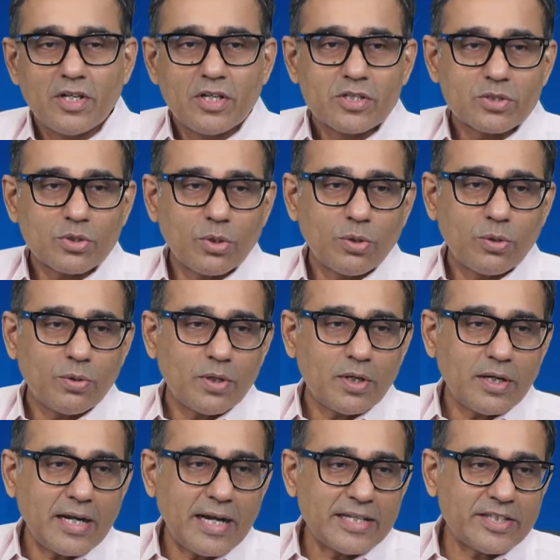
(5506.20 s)
So
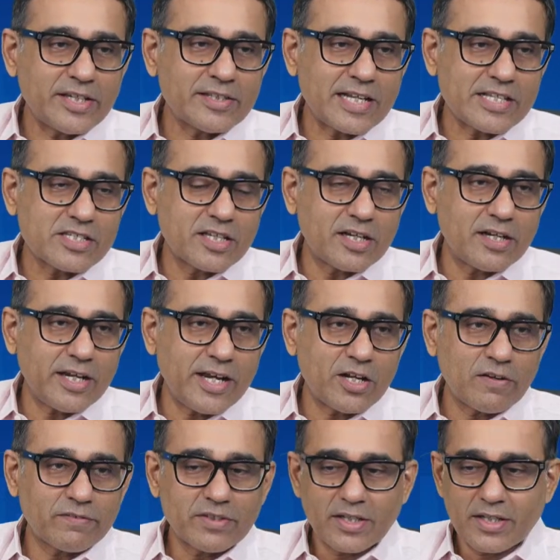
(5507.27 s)
I think that's the
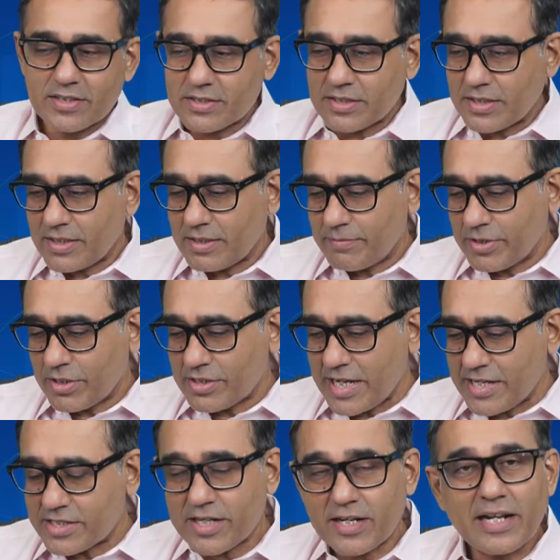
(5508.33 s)
end of this, because
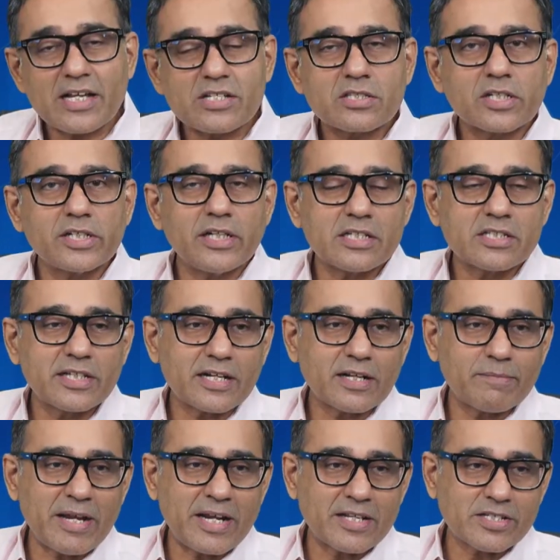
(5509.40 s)
I said last three. Is
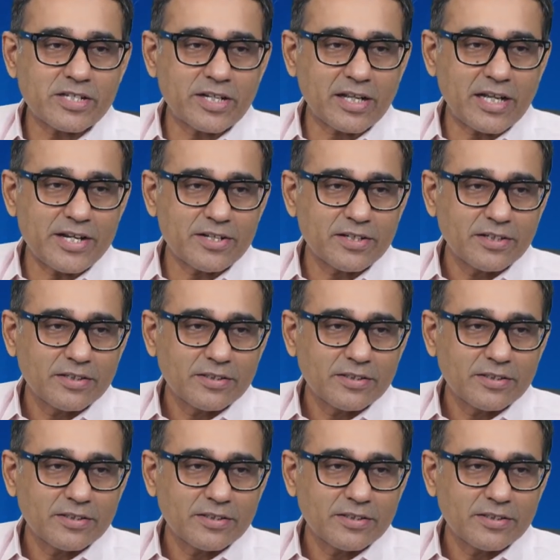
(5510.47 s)
that my understanding right?